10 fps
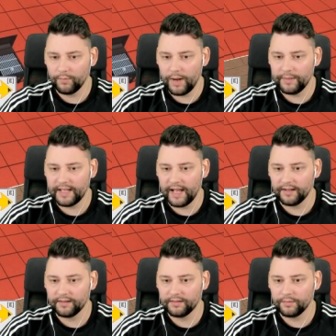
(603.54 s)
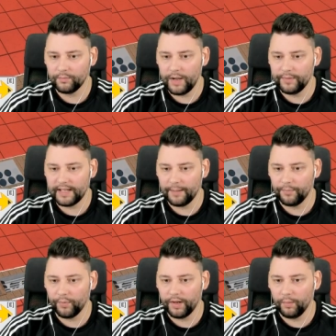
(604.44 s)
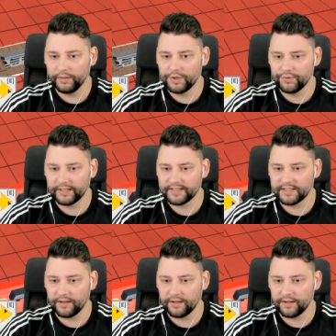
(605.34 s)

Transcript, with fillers: Right, where are we at? Where are we at, boy? I want the drink